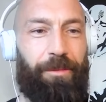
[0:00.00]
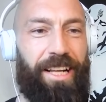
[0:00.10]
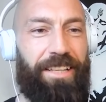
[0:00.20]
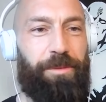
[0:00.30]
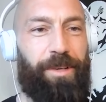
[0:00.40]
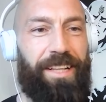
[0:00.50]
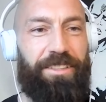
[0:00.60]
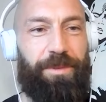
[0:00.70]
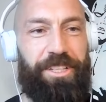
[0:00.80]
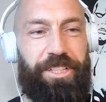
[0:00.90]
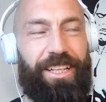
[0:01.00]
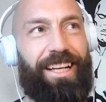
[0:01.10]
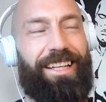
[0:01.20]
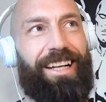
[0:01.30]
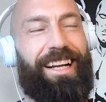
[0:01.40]
I'm going to ask you one last question,
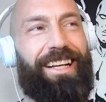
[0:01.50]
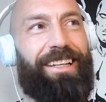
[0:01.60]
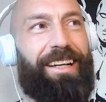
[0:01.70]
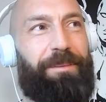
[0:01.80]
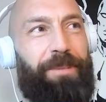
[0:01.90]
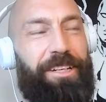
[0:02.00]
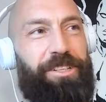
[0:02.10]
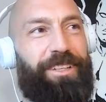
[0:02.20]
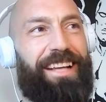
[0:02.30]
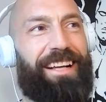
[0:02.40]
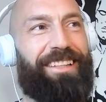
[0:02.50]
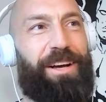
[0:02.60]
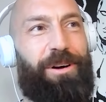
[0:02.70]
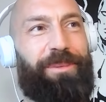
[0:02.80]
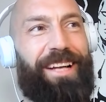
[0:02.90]
I, and I, I'm not sure exactly
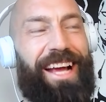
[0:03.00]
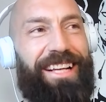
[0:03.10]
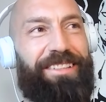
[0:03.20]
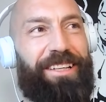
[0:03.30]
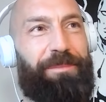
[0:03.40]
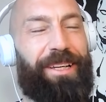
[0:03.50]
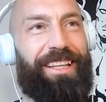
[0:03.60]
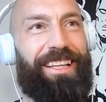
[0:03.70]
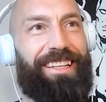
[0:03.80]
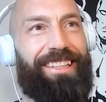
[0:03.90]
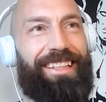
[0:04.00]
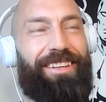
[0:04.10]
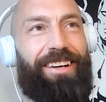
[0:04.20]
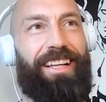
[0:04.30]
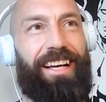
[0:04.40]
how I'm going to ask it, but you
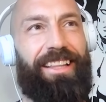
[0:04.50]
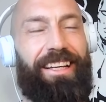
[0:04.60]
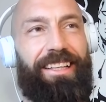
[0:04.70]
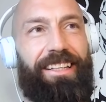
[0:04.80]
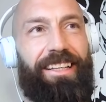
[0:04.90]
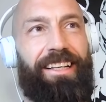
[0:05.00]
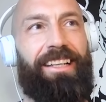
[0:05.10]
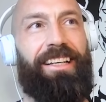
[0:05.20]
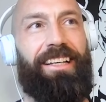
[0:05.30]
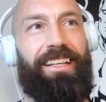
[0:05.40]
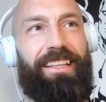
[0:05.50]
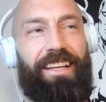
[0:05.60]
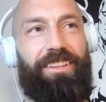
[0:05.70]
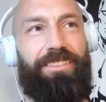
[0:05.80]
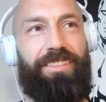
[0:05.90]
know, I, I think that the
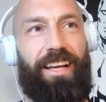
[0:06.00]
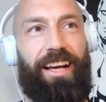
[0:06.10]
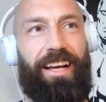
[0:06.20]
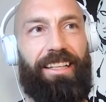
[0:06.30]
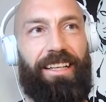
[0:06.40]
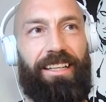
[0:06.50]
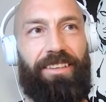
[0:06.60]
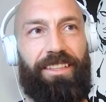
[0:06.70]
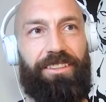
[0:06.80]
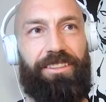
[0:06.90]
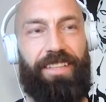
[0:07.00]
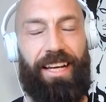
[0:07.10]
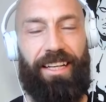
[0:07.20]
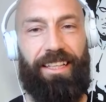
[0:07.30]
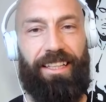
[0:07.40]
other side of
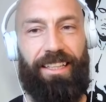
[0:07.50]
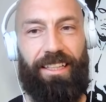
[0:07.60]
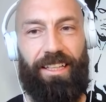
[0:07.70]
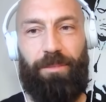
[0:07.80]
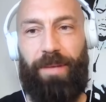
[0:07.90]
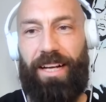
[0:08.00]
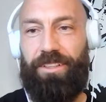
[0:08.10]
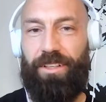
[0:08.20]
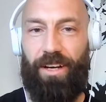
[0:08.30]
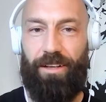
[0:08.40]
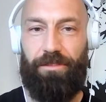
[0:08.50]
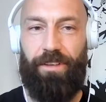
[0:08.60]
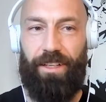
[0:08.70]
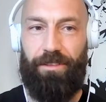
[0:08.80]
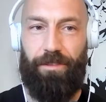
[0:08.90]
understanding, getting back to our
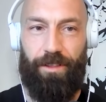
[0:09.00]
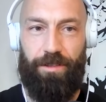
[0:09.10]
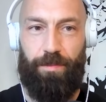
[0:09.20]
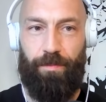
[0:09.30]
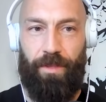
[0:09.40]
very first